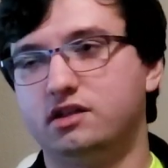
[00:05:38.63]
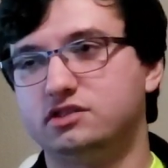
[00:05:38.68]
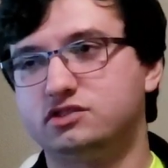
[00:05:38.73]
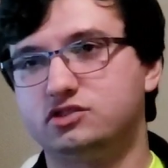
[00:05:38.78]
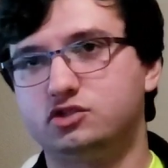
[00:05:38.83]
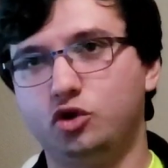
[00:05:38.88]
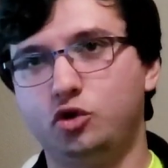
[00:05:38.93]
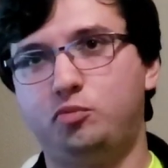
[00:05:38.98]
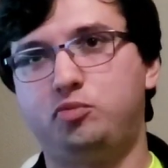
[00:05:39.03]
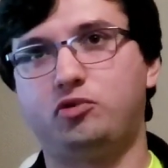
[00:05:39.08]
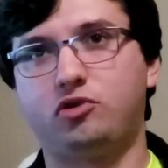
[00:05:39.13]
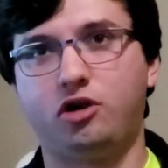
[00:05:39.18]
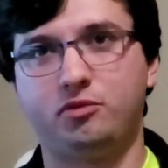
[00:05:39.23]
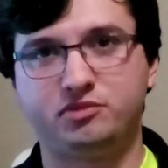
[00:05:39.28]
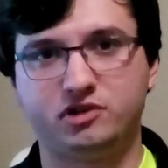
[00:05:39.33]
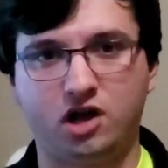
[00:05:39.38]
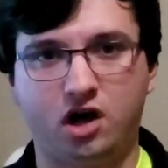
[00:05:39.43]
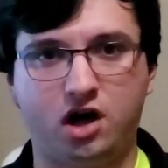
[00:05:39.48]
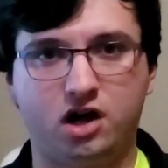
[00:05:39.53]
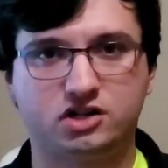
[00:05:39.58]
super
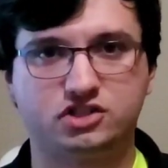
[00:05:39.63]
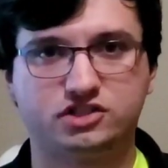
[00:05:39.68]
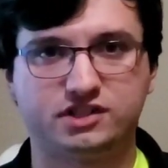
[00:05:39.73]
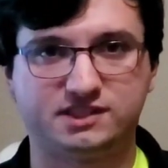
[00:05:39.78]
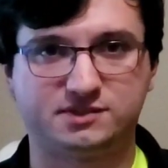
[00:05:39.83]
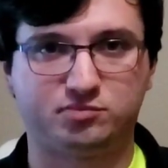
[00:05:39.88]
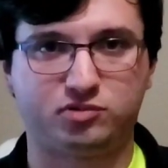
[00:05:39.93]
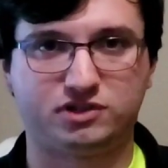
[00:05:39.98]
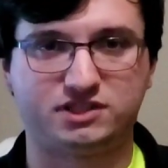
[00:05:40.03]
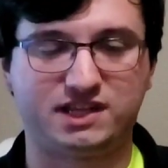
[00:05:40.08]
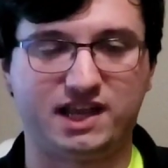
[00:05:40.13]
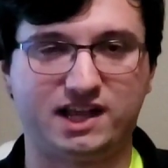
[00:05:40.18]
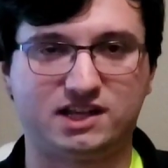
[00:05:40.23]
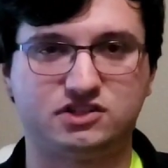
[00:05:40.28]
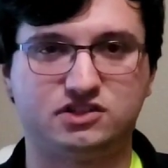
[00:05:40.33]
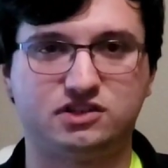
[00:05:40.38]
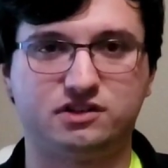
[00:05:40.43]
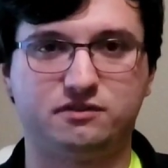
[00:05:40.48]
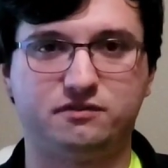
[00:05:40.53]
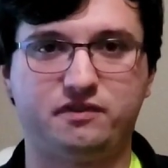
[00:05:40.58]
obnoxious
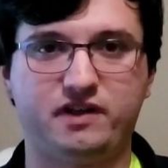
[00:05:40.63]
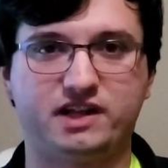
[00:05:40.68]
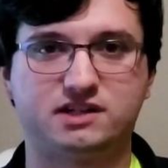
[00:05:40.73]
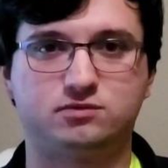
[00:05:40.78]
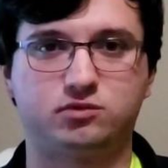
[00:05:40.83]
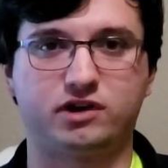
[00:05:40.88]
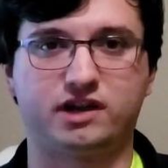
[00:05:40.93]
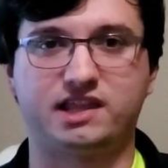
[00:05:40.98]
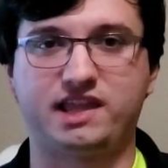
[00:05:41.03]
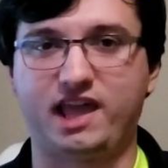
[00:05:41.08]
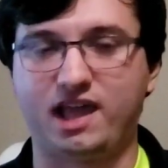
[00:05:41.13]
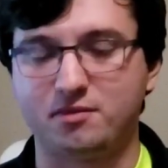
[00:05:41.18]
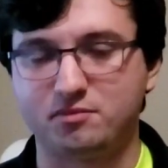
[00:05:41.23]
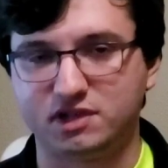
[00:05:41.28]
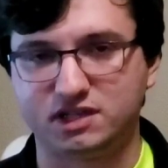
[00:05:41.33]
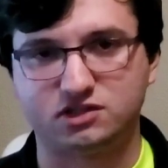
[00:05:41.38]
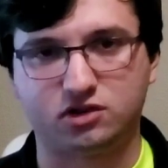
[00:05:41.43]
protection effect where it can't be